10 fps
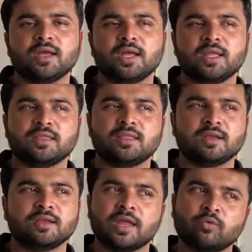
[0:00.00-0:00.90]

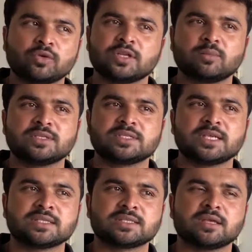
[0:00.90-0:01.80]
they, like question number
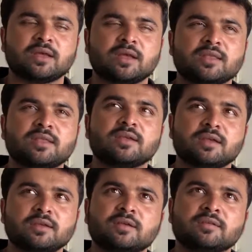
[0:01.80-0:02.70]
6, I
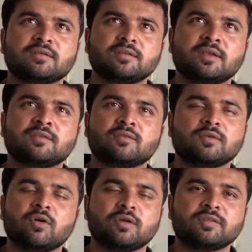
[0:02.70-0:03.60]
think 6
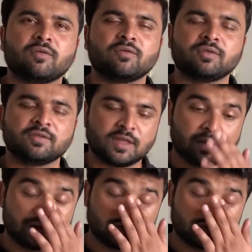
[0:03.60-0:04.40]
or 7 was there.